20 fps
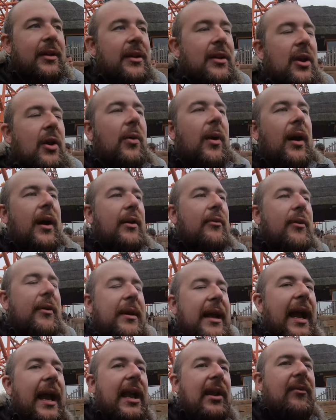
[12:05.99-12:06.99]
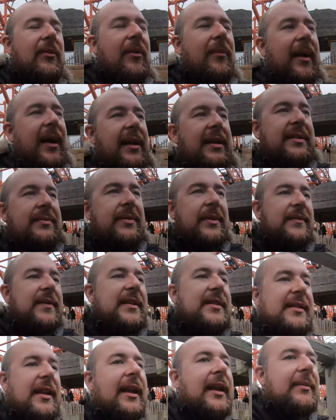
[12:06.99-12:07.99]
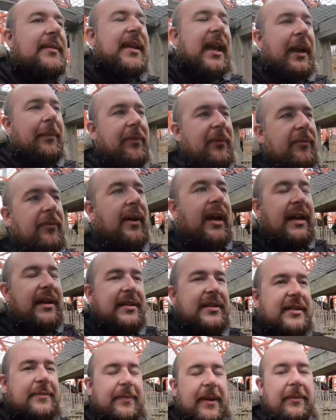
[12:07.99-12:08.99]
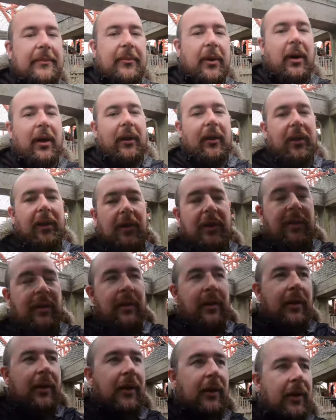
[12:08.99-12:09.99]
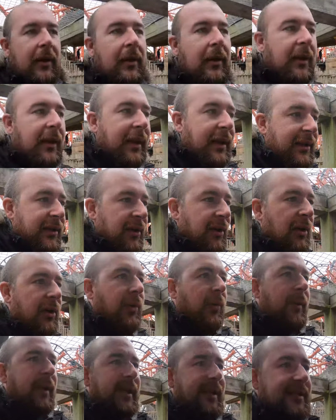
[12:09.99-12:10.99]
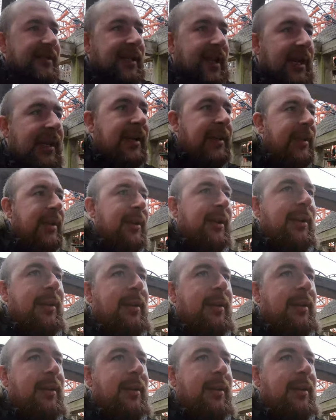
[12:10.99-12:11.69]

You know what? It kind of reminds me of the same type of ride as Spinball. like, you know, the way it's like...